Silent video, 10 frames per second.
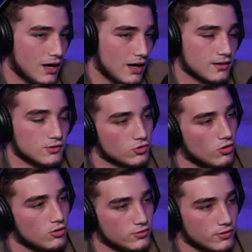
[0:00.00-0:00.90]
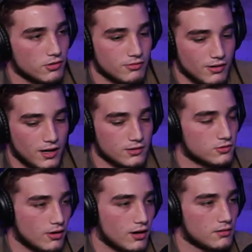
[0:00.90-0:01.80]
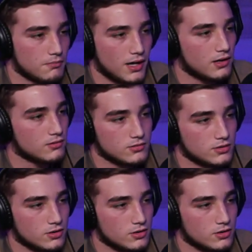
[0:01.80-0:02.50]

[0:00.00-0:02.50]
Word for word: I controlled for 3 rounds ground and pound